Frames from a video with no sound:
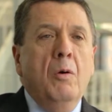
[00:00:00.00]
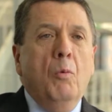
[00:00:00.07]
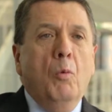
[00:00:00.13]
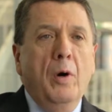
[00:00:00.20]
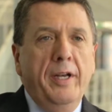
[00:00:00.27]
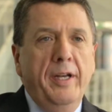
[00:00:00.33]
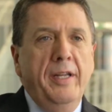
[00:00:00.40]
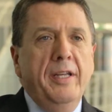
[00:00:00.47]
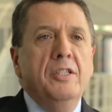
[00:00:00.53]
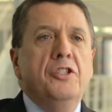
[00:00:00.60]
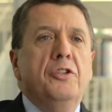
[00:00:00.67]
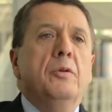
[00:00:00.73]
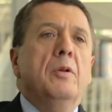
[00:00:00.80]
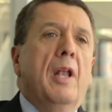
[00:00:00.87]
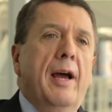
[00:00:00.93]
what it
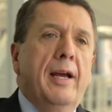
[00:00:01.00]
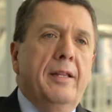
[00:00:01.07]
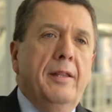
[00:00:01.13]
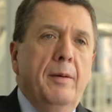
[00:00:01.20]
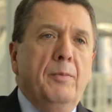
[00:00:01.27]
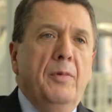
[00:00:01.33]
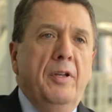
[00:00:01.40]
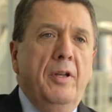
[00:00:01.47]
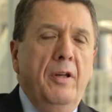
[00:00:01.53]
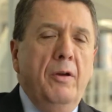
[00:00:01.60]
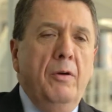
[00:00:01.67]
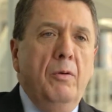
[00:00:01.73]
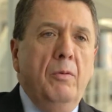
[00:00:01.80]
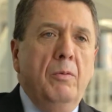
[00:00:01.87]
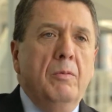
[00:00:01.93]
is you'd like them to
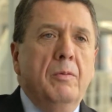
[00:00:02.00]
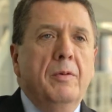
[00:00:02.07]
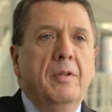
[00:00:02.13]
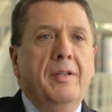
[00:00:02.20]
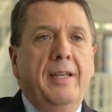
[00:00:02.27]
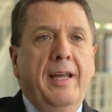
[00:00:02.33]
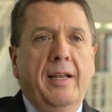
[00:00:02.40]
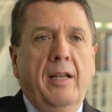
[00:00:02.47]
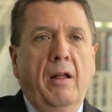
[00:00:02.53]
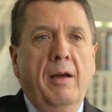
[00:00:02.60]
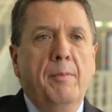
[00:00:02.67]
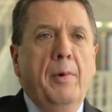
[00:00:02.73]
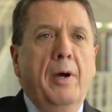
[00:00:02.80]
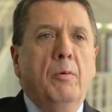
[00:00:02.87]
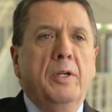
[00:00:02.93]
do, the
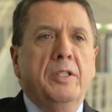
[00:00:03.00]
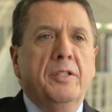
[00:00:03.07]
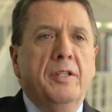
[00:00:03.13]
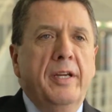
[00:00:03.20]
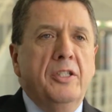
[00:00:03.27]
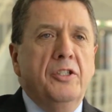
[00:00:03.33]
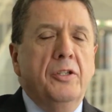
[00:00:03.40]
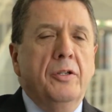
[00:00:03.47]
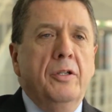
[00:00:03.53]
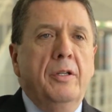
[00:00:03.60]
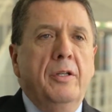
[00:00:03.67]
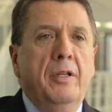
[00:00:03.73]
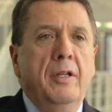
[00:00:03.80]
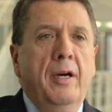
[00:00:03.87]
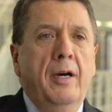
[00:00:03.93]
deadline by which they
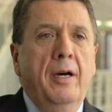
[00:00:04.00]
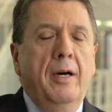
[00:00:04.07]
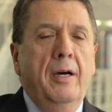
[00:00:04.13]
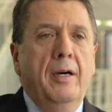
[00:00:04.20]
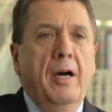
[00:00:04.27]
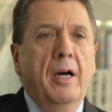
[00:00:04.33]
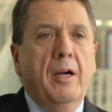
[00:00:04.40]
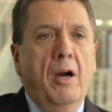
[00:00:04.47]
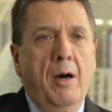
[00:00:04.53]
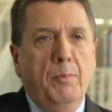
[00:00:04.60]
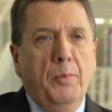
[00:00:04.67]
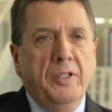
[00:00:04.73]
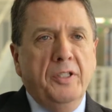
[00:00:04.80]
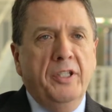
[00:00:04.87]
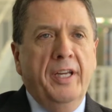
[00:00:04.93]
should
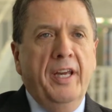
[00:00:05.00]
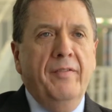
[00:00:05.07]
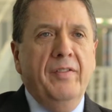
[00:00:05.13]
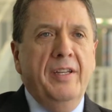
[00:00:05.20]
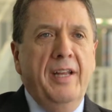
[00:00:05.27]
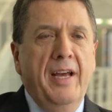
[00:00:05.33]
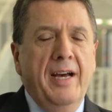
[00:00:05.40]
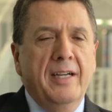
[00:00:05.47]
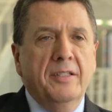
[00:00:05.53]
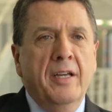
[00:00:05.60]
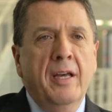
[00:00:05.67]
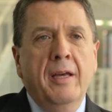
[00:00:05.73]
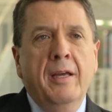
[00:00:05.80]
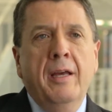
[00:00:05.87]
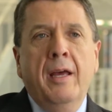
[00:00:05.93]
accomplish a given task,
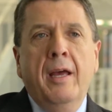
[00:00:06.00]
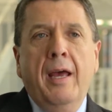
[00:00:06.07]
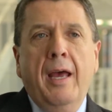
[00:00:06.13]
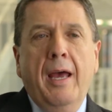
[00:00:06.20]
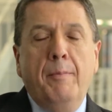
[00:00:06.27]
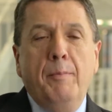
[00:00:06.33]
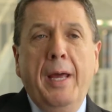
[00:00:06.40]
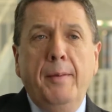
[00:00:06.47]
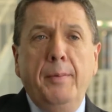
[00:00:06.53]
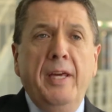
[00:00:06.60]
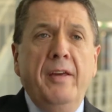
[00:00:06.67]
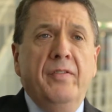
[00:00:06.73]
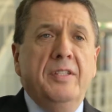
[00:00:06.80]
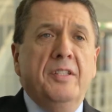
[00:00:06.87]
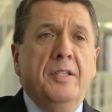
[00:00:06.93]
and maybe
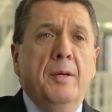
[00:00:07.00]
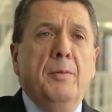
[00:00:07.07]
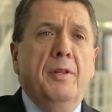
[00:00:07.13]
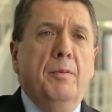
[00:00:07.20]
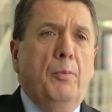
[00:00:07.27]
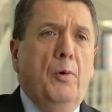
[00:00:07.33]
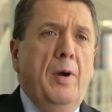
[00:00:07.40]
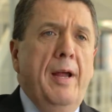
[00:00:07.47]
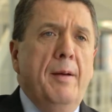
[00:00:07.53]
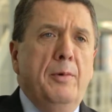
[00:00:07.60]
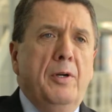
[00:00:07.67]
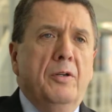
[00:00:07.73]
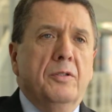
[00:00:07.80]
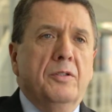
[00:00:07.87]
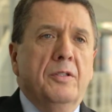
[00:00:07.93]
even some of the
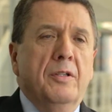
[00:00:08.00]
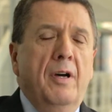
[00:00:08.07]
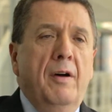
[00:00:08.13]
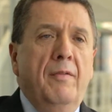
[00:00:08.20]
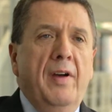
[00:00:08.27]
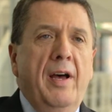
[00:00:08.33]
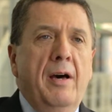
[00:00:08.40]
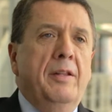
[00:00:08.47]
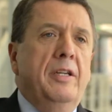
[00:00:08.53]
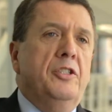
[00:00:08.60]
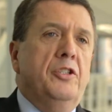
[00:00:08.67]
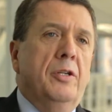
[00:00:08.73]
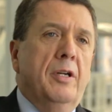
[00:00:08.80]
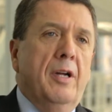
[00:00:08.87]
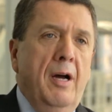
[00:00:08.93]
parameters of how they
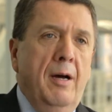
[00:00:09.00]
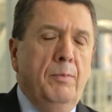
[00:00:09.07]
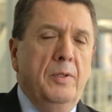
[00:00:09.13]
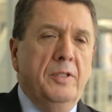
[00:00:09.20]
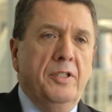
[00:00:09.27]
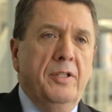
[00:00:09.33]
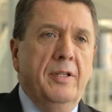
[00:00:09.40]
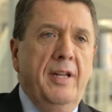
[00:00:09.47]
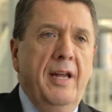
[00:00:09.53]
should accomplish the